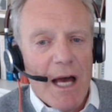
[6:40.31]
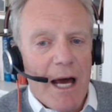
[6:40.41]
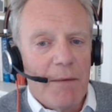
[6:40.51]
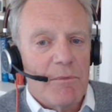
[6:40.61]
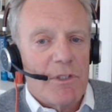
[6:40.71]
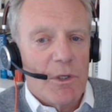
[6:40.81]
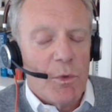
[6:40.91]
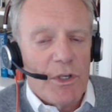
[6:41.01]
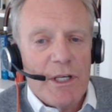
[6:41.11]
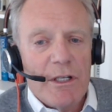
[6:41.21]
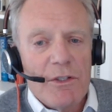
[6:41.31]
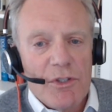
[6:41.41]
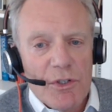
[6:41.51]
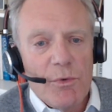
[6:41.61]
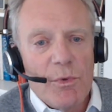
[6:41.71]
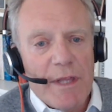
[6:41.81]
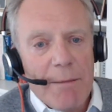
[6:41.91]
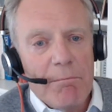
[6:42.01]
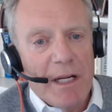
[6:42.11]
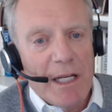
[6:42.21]
Um, so what are you going to do with
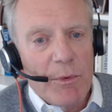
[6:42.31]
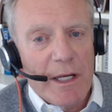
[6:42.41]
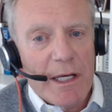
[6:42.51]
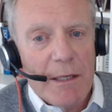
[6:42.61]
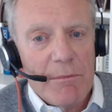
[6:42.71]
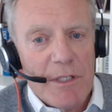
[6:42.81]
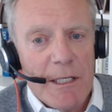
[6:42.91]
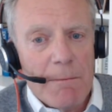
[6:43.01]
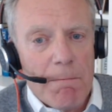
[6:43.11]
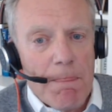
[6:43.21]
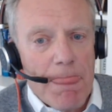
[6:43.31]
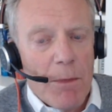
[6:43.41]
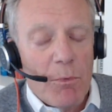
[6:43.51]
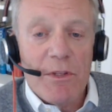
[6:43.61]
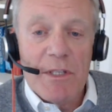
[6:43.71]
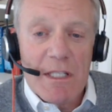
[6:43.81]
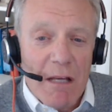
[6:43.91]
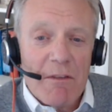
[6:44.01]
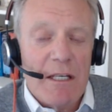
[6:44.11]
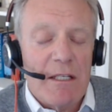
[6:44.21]
that money when it comes in? Well, there's
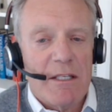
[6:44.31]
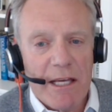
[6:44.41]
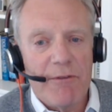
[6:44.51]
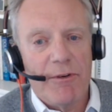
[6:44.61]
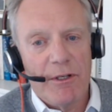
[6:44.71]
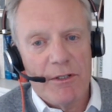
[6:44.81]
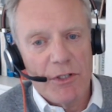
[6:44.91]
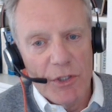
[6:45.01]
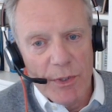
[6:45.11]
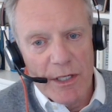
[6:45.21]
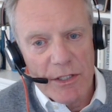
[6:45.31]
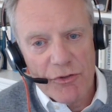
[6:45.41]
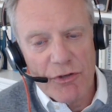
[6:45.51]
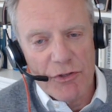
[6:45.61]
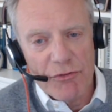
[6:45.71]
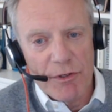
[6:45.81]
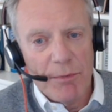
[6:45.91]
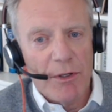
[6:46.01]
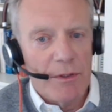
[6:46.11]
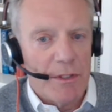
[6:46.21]
nothing safer than U.S. Treasury
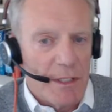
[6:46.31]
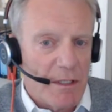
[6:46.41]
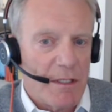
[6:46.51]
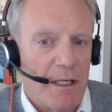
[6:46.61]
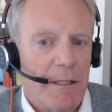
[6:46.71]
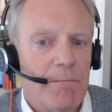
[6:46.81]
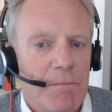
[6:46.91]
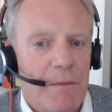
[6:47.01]
bonds, is there?